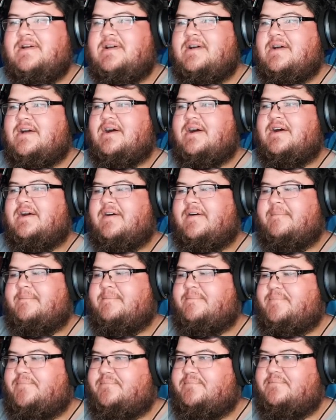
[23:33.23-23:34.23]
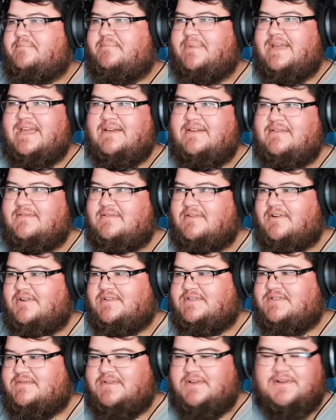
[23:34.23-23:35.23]
Um, but yeah,
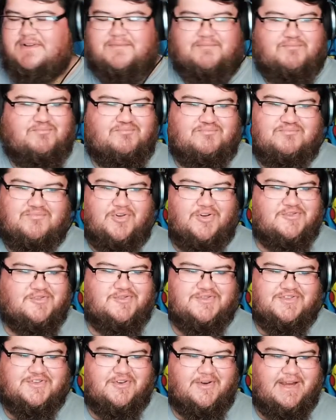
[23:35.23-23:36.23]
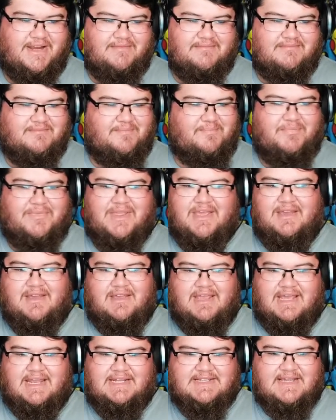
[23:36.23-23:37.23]
also they're all sorts of great.
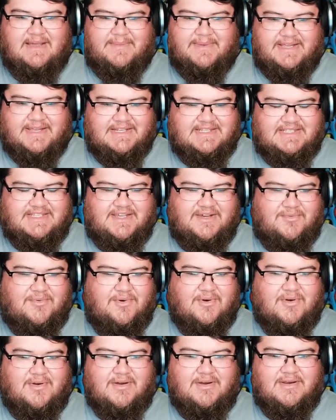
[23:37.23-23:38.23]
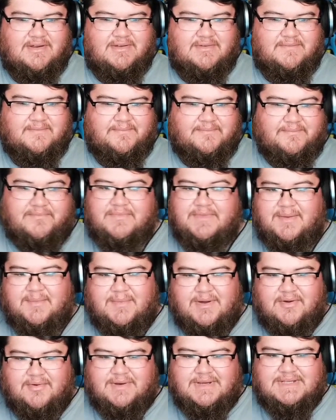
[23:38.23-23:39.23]
Anytime I get to see a warg, I'm
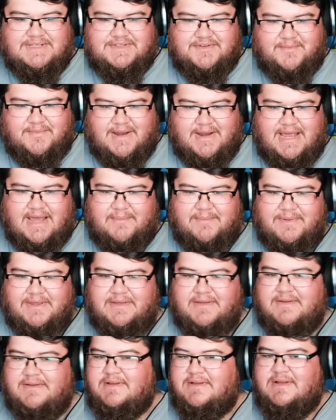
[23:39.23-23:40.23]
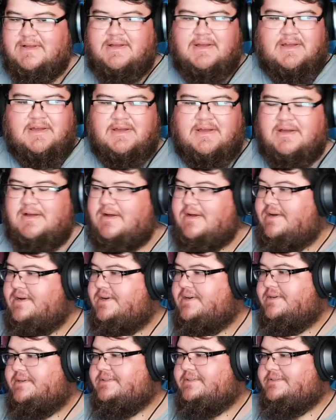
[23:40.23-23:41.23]
always super happy.
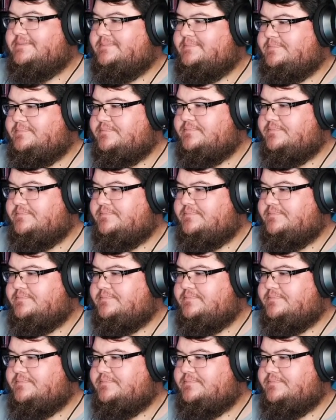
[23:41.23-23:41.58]
Um,